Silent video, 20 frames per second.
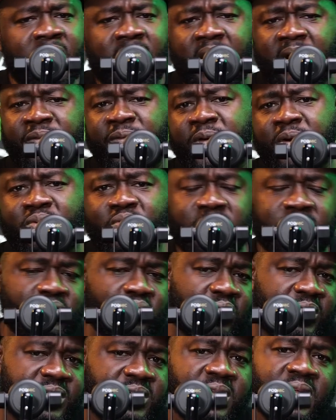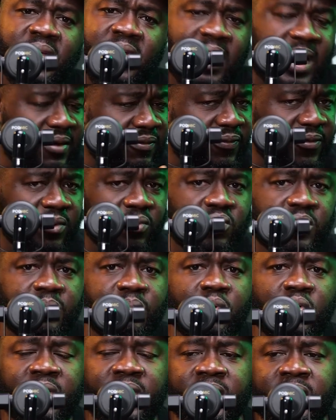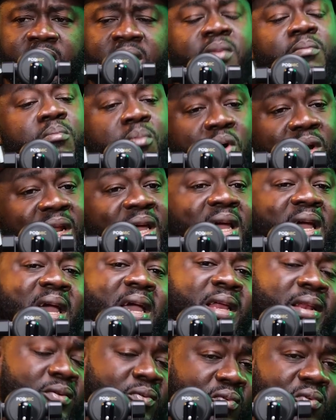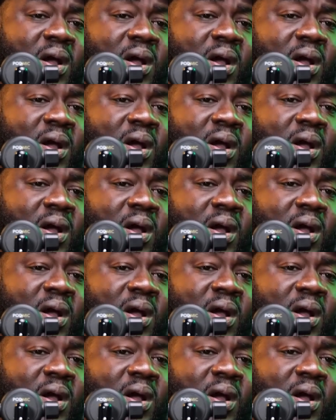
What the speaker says: I fuck with Twitch. I fuck with Mole and